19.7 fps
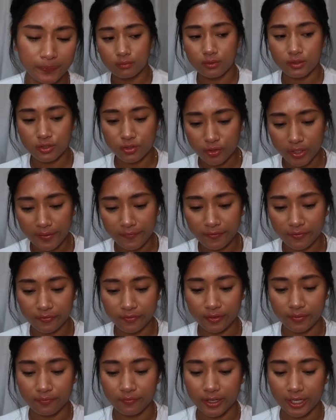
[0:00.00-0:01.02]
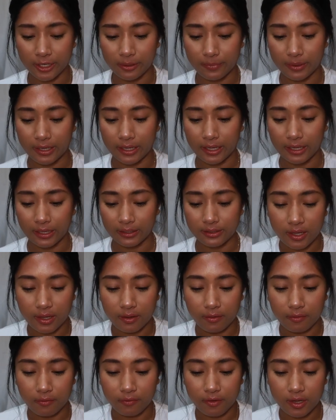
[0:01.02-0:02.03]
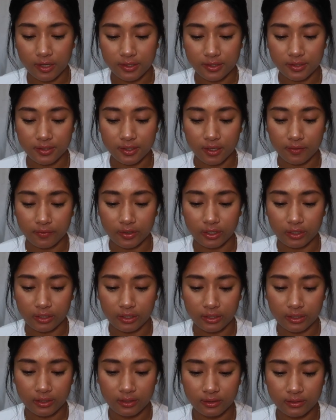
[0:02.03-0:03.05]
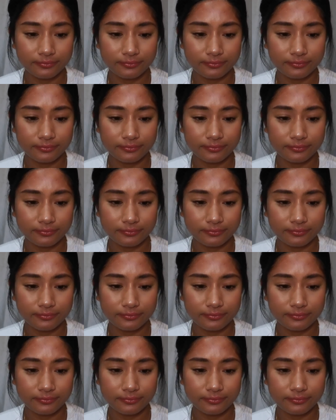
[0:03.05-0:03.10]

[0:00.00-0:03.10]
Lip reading: Well, it's derived from vitamin A. They've discovered